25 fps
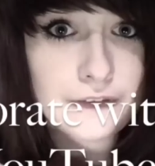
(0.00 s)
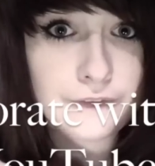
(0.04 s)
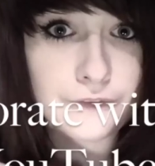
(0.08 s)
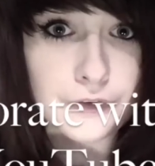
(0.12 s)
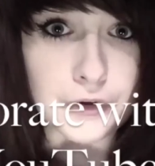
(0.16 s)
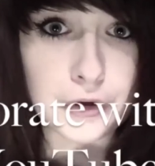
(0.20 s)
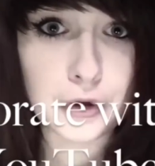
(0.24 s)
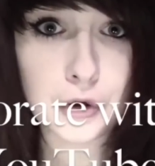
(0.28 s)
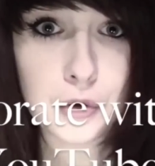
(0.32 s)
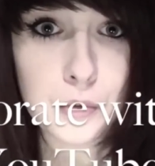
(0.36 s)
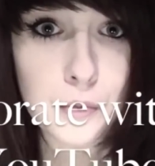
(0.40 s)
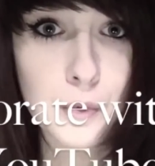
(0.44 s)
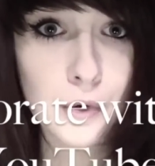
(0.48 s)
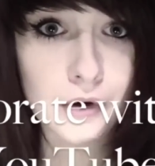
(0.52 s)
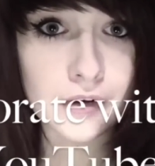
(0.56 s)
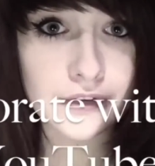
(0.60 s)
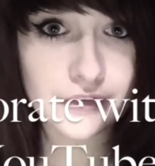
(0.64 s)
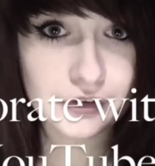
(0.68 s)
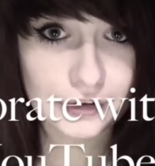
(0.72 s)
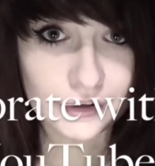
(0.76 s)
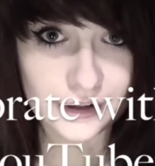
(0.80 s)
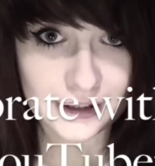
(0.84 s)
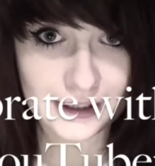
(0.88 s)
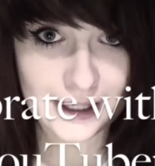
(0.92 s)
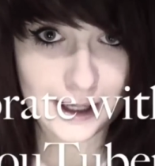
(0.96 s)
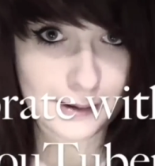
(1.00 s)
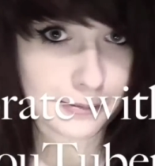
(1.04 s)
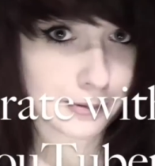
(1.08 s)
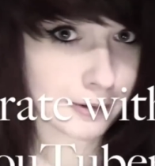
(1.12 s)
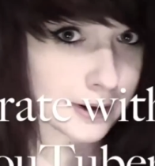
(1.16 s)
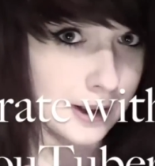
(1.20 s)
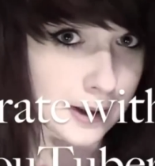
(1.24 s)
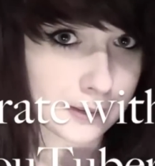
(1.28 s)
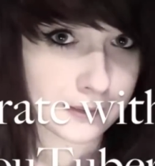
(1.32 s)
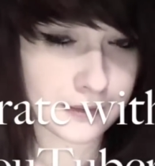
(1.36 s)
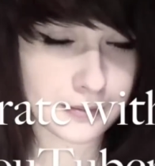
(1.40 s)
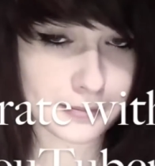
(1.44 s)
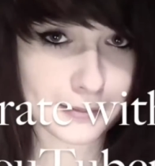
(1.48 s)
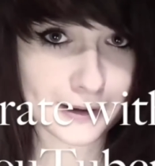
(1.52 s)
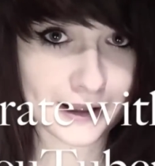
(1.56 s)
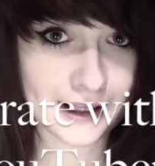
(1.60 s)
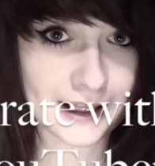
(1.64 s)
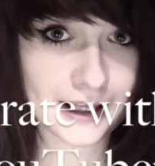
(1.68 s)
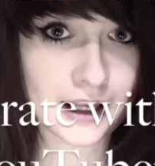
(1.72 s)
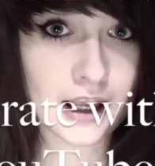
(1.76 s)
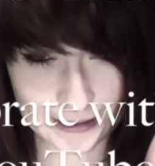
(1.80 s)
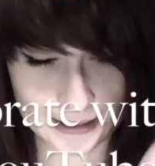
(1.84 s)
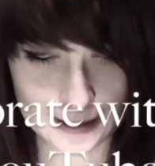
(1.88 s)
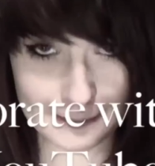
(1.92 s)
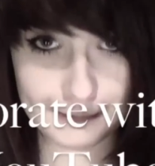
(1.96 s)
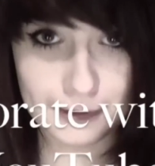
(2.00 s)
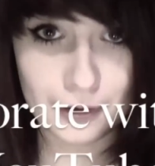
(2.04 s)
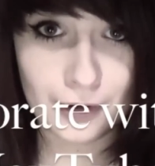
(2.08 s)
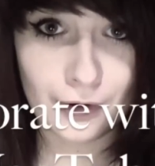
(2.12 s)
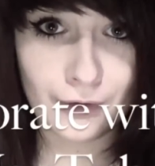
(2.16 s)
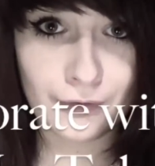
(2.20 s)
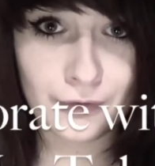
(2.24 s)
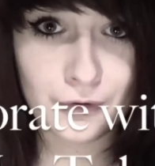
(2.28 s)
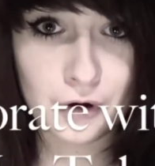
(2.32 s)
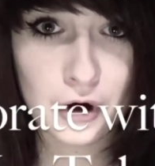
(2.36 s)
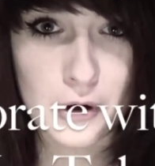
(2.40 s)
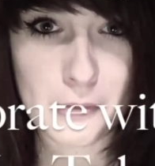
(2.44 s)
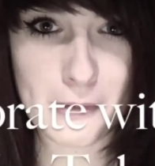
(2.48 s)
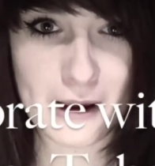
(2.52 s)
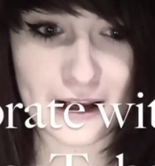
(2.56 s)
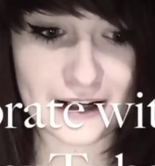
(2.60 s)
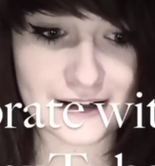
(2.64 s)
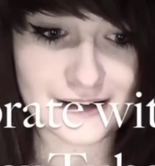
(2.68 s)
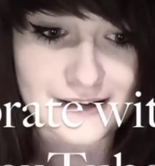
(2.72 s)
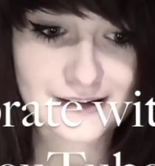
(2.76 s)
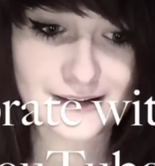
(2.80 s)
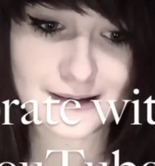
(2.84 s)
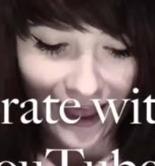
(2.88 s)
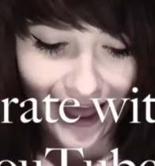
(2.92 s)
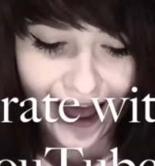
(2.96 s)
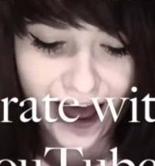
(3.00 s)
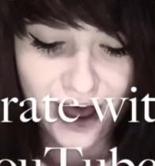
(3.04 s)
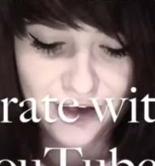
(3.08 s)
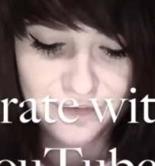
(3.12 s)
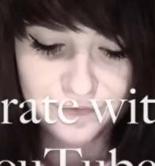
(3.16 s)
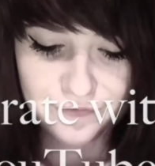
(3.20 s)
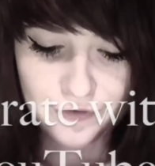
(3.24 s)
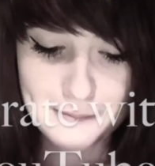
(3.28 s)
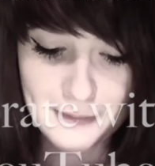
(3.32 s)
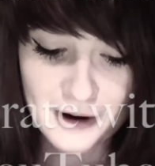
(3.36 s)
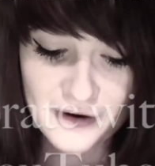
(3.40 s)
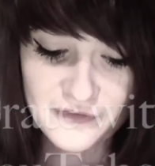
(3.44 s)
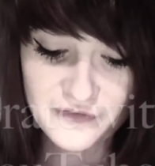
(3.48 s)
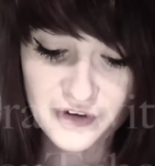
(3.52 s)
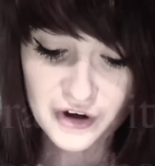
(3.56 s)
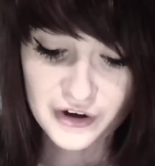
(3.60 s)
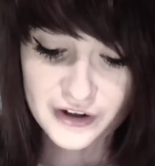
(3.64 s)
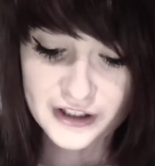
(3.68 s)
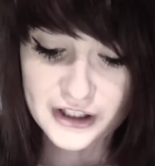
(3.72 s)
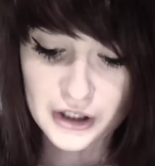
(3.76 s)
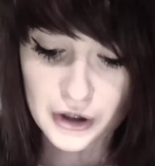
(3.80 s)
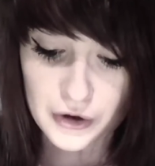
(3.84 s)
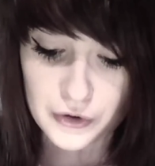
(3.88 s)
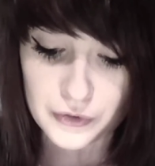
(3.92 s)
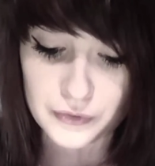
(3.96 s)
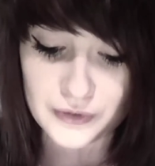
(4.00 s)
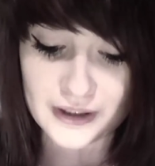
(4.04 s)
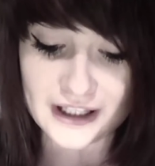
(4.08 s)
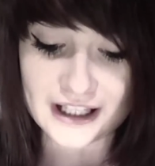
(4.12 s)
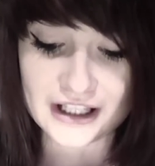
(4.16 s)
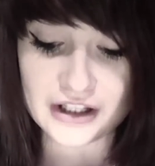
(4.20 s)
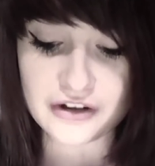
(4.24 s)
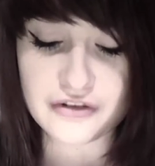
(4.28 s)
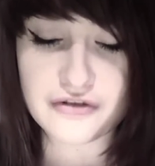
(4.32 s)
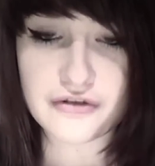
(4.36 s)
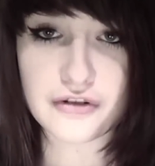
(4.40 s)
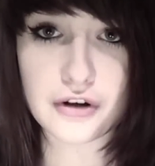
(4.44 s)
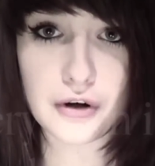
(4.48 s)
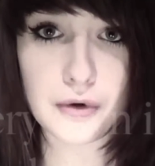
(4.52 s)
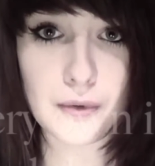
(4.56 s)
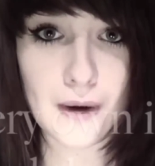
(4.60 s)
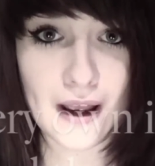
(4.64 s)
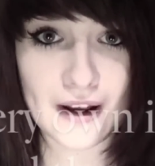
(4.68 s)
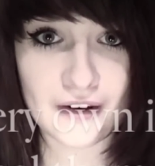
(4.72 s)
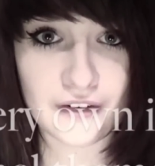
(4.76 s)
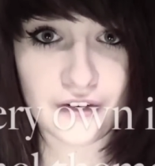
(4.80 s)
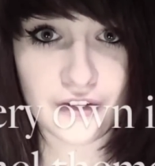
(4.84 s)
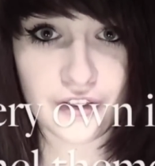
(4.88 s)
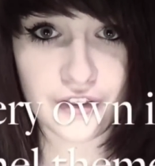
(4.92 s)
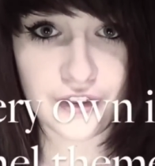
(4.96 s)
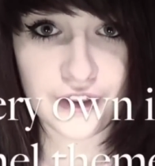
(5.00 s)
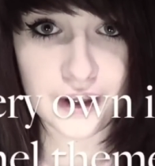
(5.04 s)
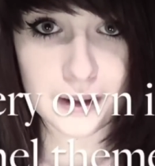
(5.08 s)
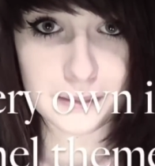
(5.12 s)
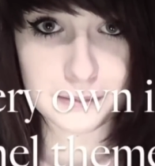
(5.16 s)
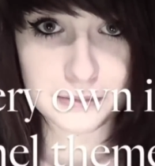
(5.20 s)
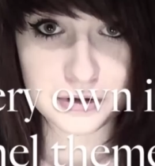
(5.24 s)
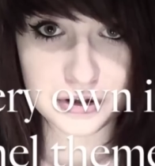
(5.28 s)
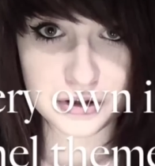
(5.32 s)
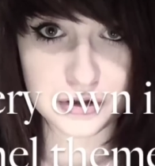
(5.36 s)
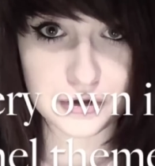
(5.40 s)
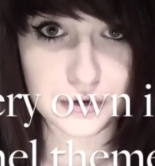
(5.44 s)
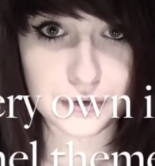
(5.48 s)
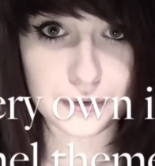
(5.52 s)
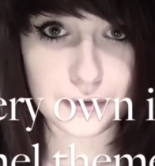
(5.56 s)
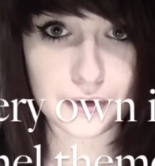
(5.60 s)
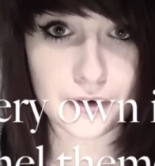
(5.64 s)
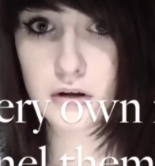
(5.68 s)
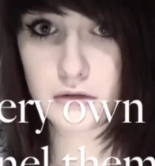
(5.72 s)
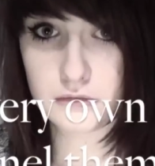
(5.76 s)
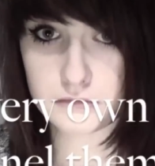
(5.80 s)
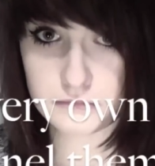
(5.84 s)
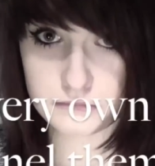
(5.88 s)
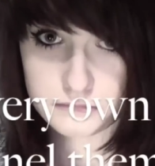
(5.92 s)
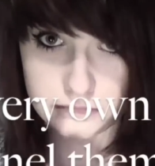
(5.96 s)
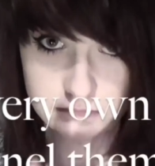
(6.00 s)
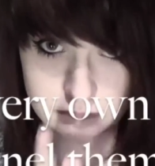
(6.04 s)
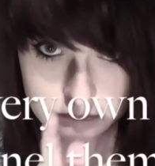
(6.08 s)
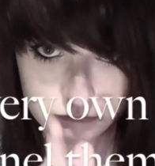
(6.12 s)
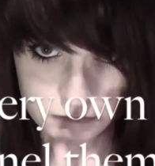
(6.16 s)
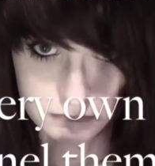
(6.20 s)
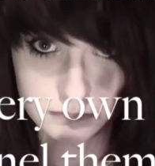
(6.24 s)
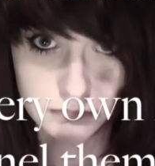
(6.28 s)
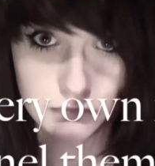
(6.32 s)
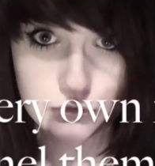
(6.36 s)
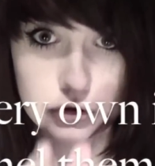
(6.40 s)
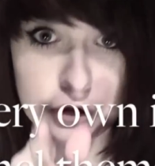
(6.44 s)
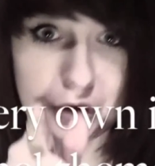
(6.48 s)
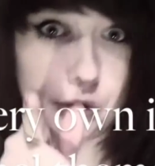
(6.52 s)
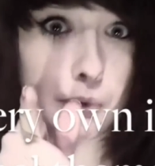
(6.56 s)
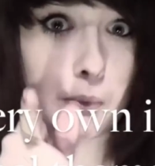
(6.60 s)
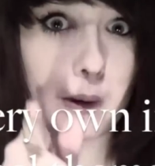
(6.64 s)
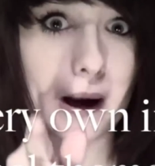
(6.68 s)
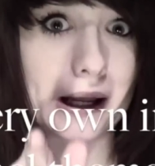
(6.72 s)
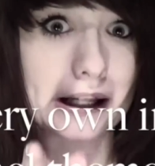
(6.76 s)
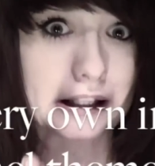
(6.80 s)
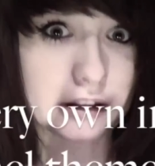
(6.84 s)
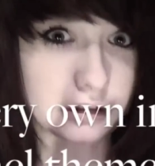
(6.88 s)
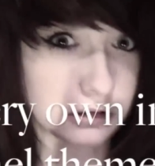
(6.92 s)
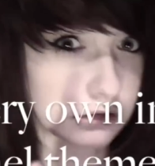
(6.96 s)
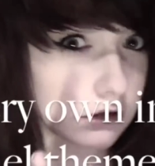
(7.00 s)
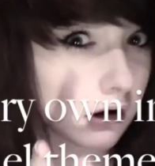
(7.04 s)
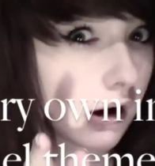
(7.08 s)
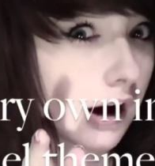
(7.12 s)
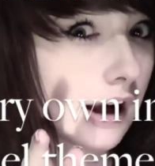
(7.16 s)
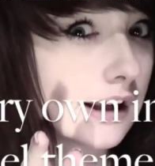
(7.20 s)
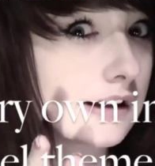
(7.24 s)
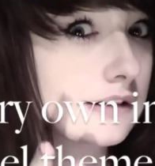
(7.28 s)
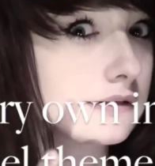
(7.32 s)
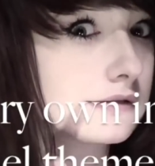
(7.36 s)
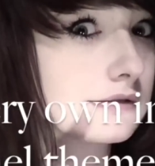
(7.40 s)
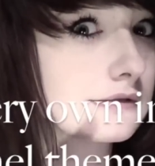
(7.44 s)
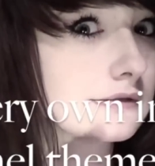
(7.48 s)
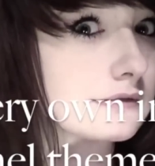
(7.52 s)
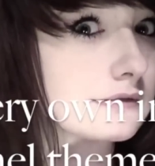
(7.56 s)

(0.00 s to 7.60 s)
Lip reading: If you want to collaborate with me, let me know in the comments. Have my very own intro and theme tune. You wait, all right?